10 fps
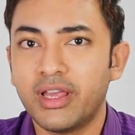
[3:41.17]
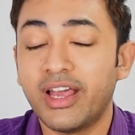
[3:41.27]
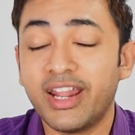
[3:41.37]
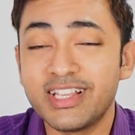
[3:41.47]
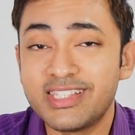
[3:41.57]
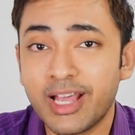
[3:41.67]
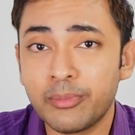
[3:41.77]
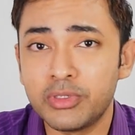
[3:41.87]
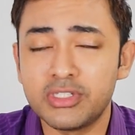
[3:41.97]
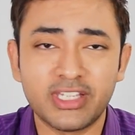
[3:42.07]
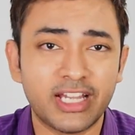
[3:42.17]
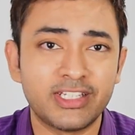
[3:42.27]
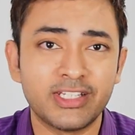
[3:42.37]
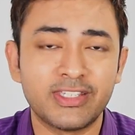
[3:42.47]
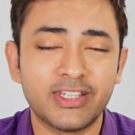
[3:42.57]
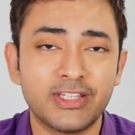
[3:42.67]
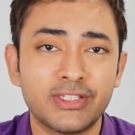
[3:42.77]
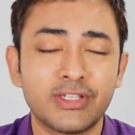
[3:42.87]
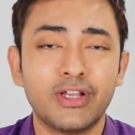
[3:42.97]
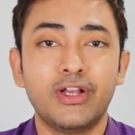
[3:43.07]
An example sentence
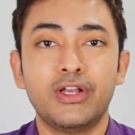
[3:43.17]
is,